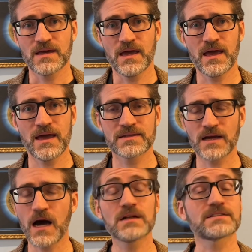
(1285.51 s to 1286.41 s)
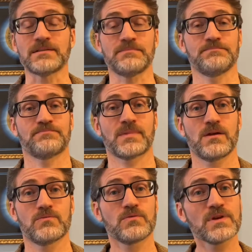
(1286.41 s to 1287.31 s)
And Alton,
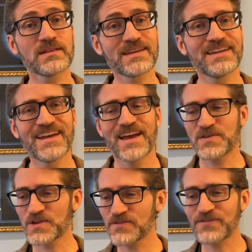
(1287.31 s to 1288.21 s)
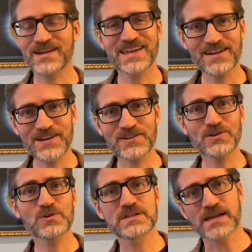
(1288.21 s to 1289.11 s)
really, for a
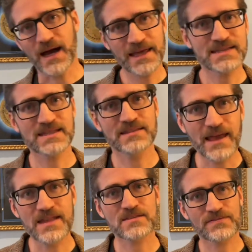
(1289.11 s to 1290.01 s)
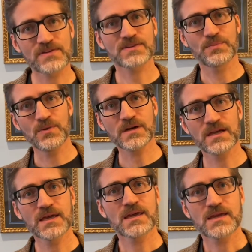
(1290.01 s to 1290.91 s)
character who dies at the end of the first
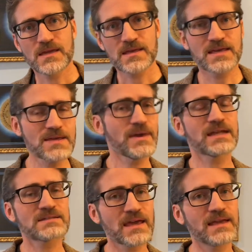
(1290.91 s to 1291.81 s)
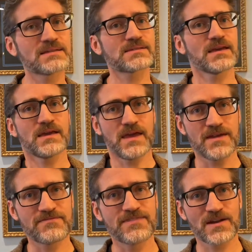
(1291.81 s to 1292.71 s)
book, he maintains
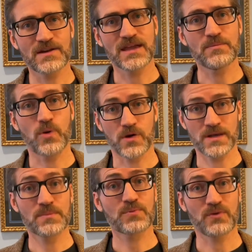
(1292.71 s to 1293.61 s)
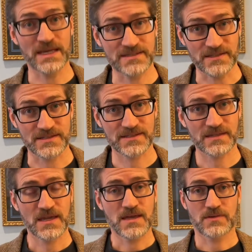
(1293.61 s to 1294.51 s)
a very important presence
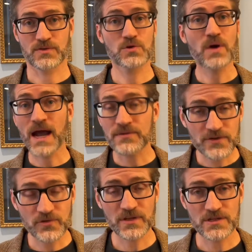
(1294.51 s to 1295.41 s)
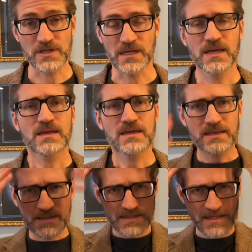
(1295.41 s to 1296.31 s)
throughout the trilogy.
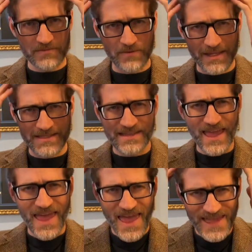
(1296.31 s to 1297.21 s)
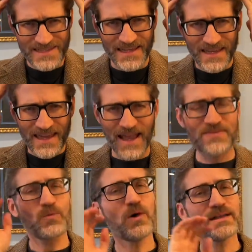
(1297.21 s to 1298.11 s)
He is in Rin's head.
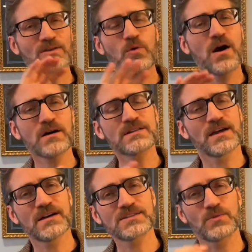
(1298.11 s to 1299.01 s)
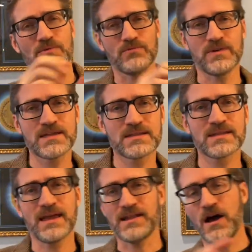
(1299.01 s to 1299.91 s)
And what Kuang does with
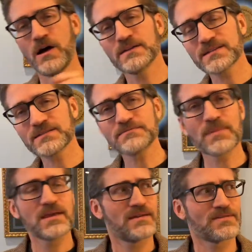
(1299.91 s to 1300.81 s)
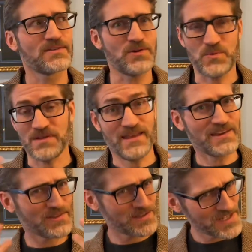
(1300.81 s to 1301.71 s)
Rin and Alton, the
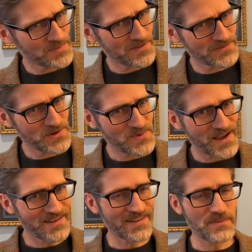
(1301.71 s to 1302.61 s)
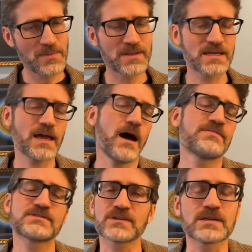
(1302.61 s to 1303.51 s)
relationship, if you will, I mean,
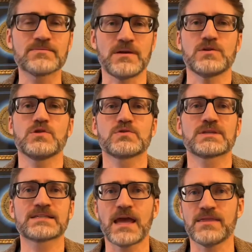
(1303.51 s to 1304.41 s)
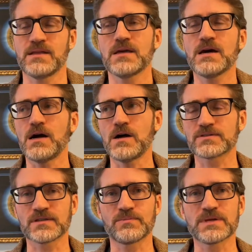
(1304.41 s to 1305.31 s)
obviously, you could say that
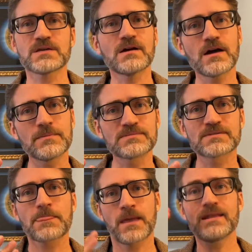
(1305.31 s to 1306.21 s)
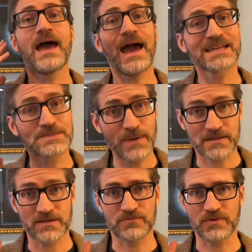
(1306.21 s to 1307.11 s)
Alton becomes an
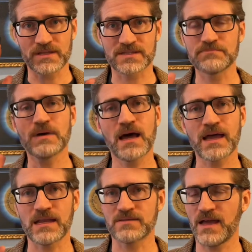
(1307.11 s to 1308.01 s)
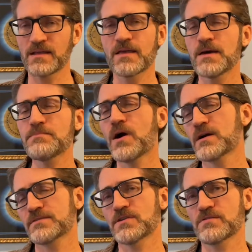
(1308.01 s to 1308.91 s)
aspect of Rin's mind, that
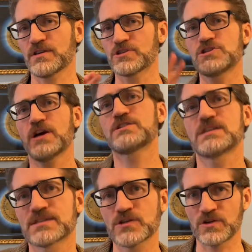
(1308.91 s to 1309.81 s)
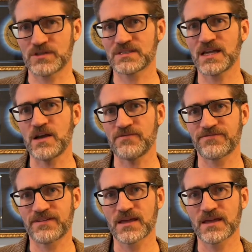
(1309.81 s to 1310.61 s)
part of her that judges herself.